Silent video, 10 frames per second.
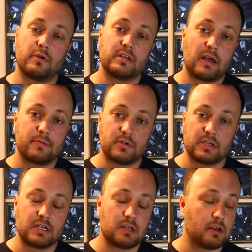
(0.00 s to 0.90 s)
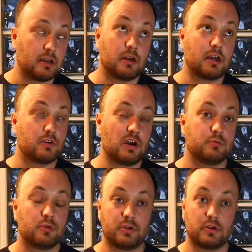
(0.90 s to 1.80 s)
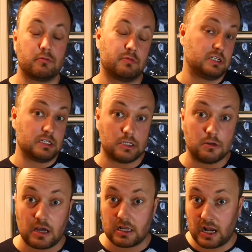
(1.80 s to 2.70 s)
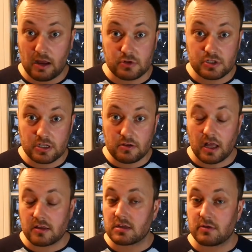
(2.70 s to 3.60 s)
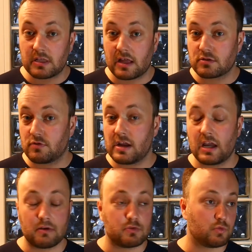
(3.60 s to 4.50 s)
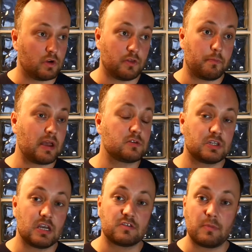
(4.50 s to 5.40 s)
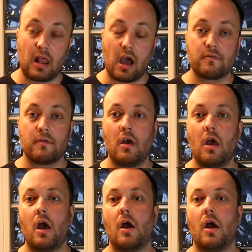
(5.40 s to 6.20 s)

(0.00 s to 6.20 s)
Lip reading: So it's absolutely incredible that Disney do that and allow us to do that. So that's great, and it was one of the best years of my life.